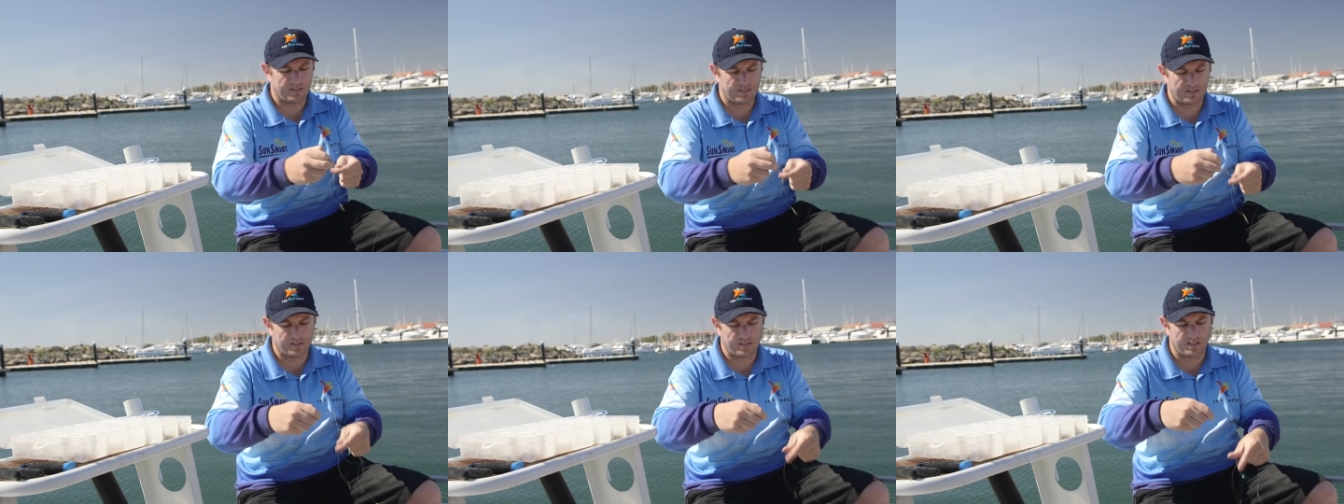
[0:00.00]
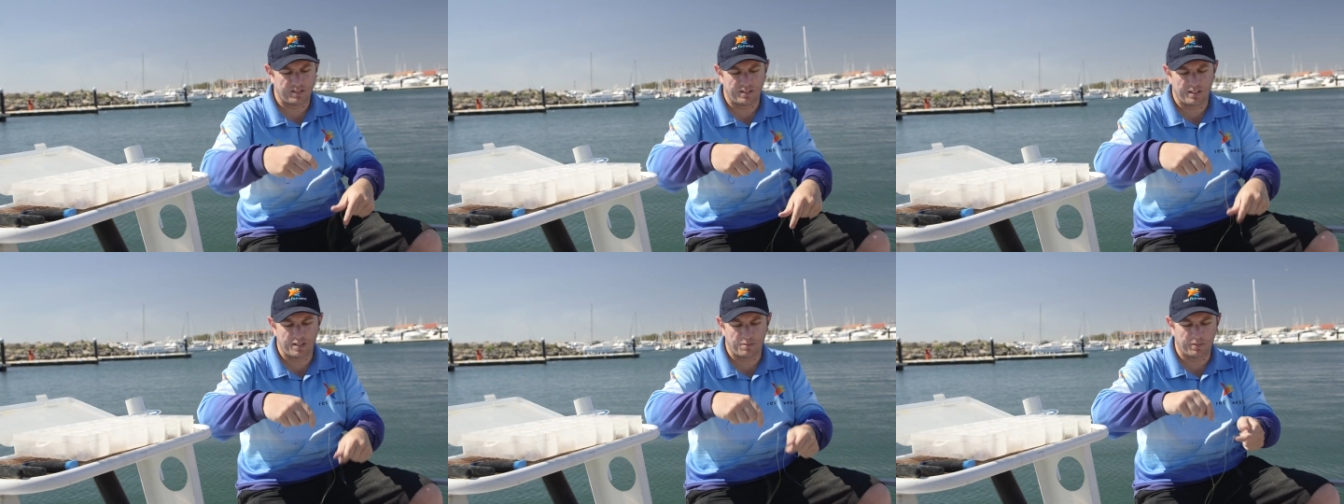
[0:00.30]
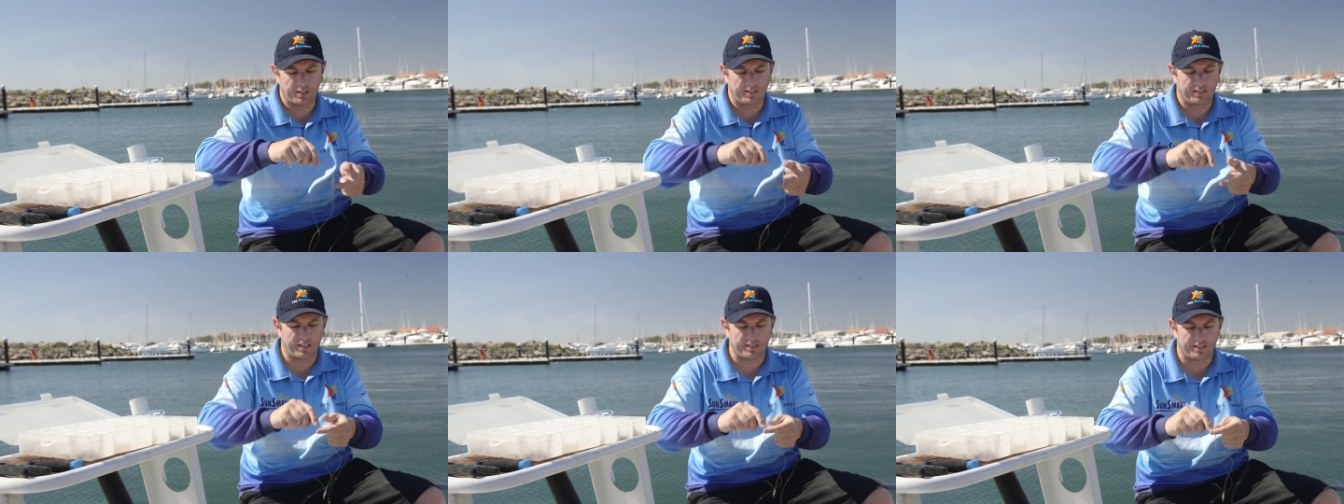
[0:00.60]
I can
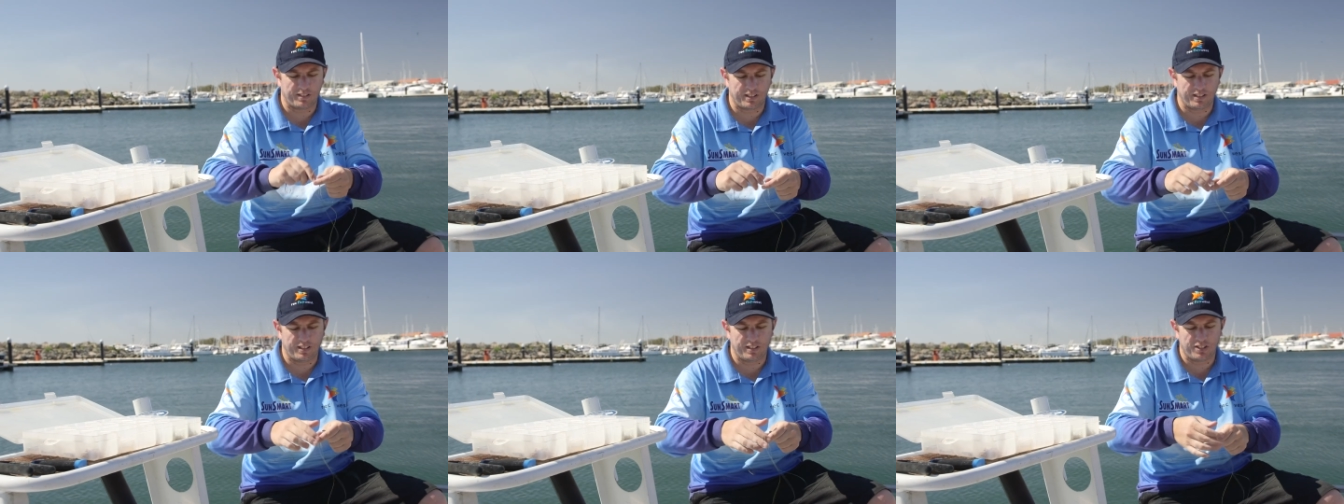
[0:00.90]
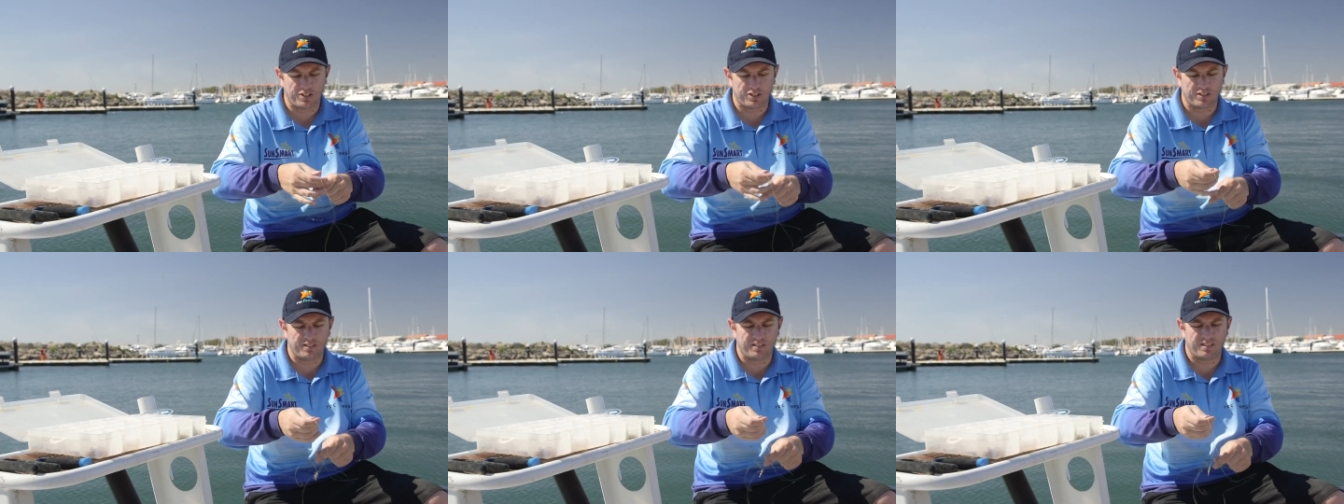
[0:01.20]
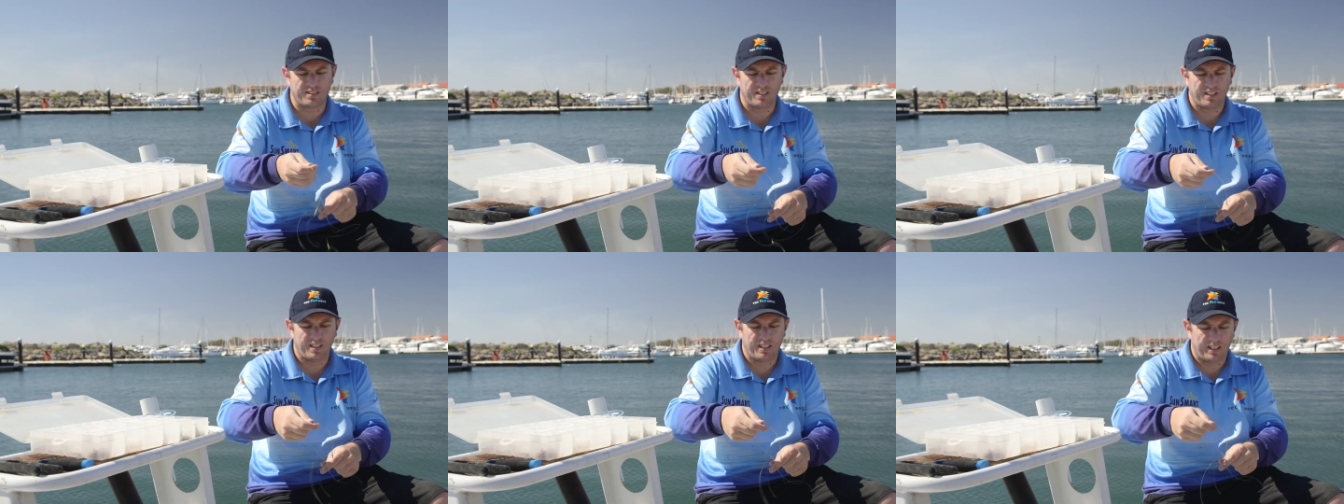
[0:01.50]
assess the
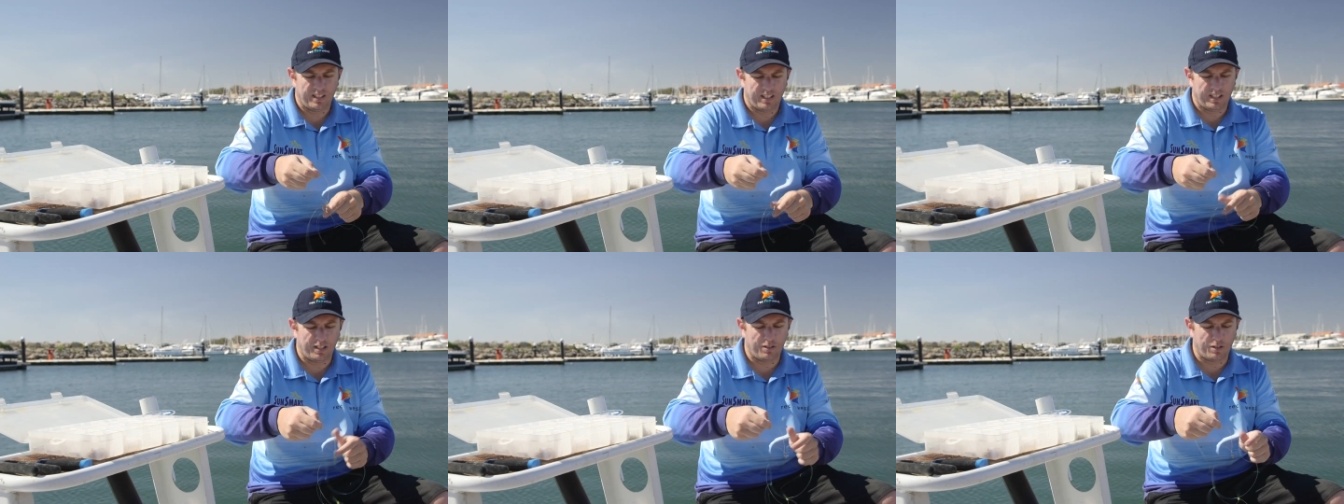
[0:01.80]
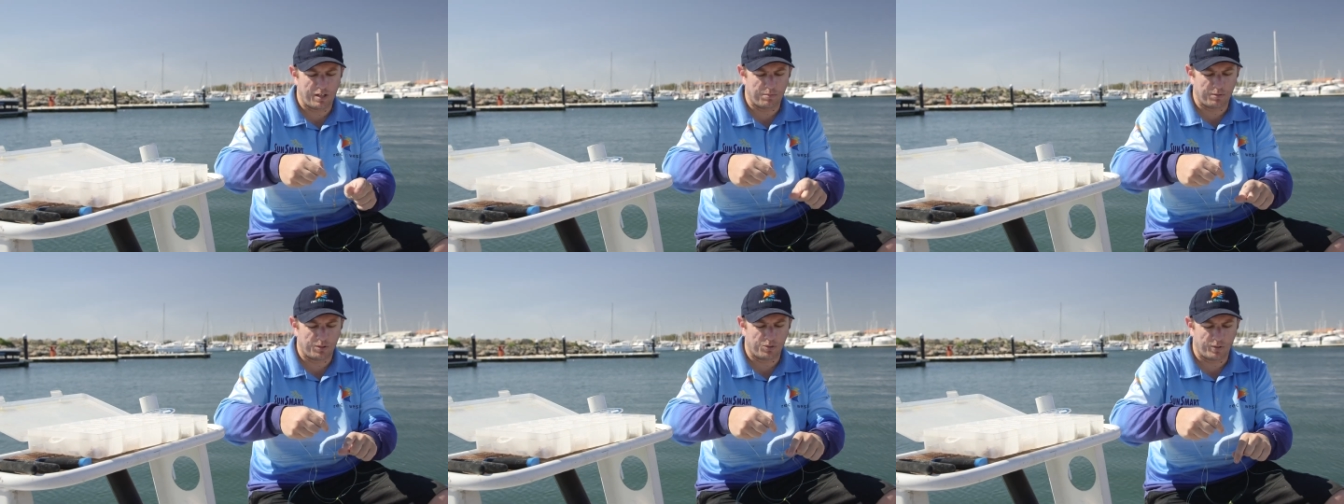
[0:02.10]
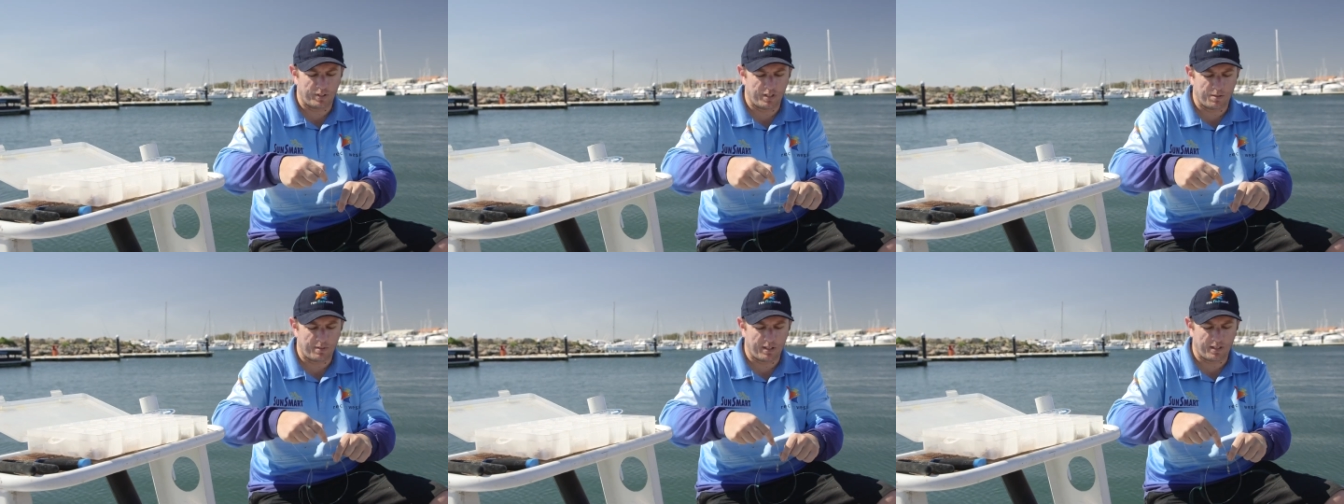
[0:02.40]
conditions. Anywhere
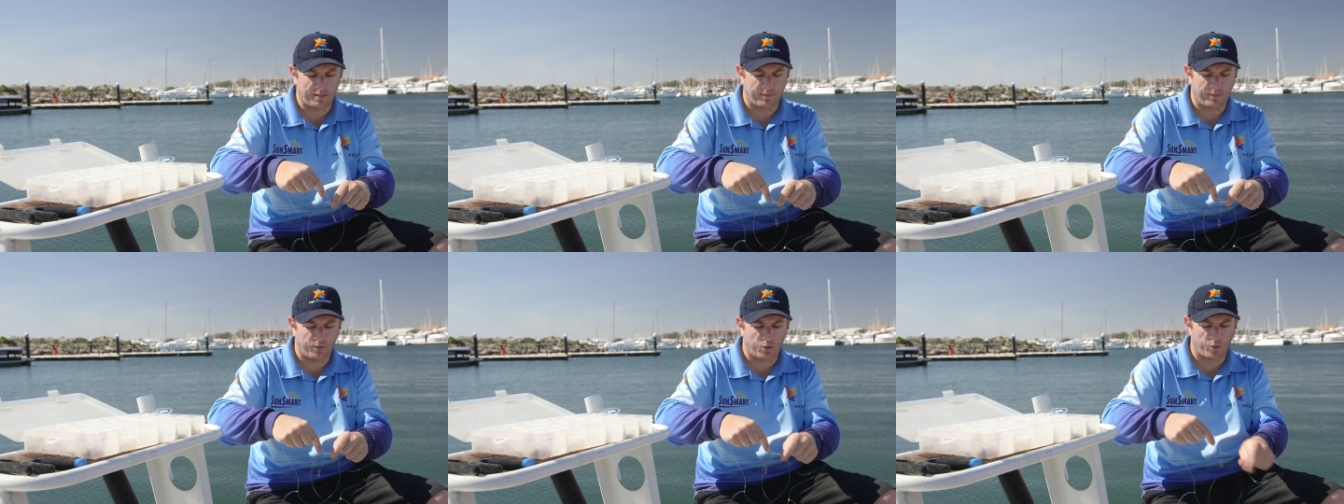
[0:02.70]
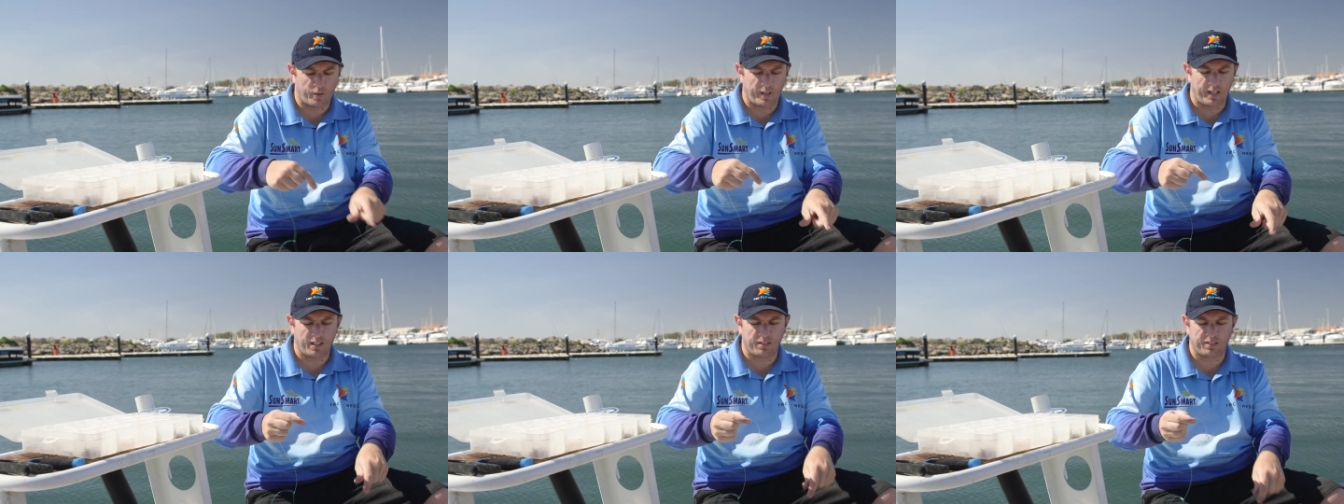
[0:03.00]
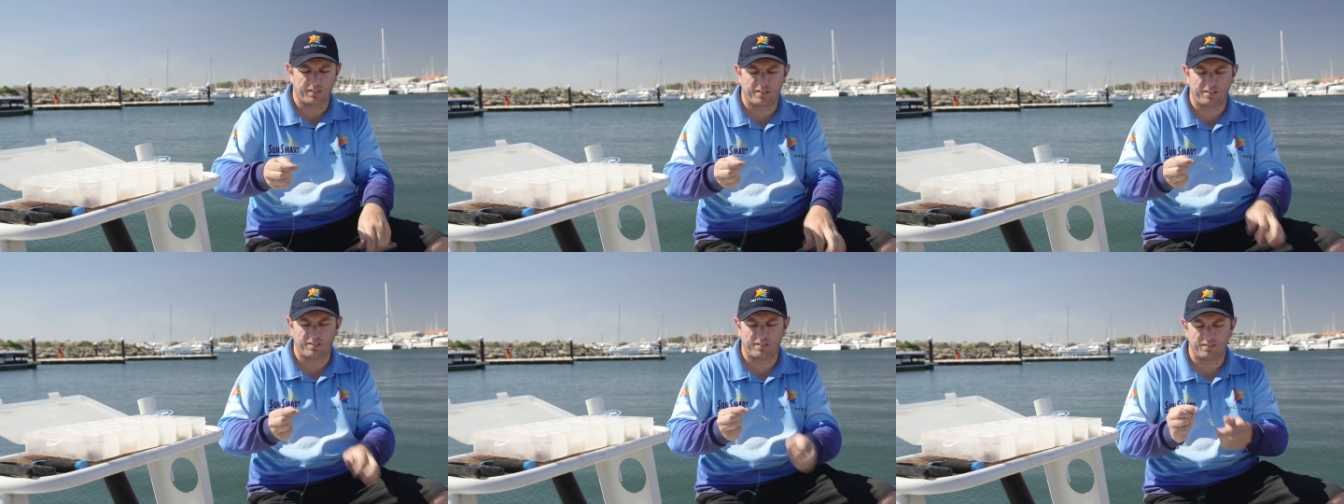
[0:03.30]
between about a 4
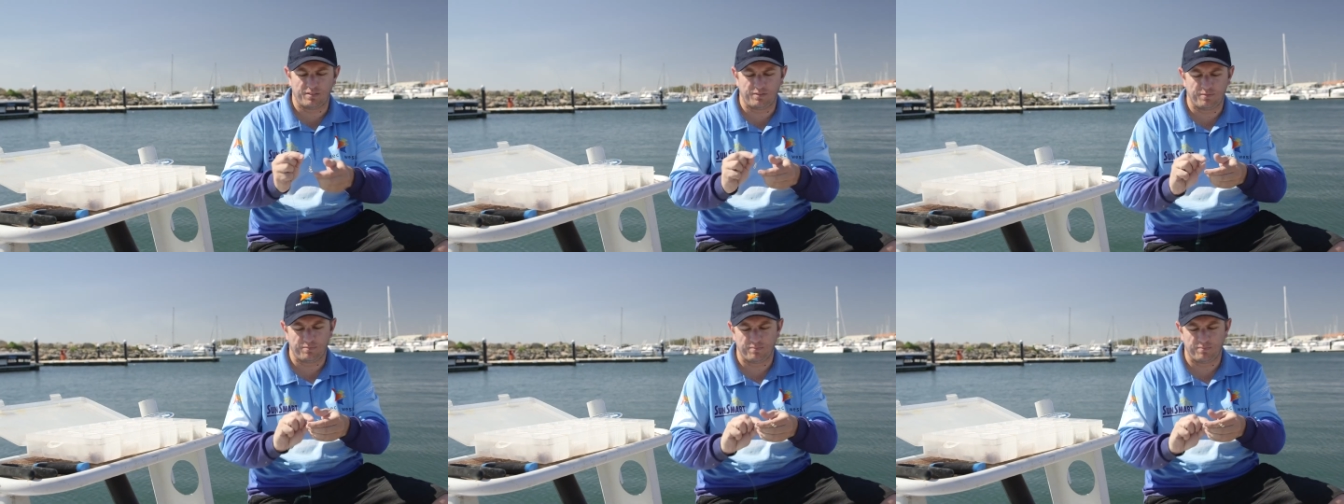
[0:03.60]
ounce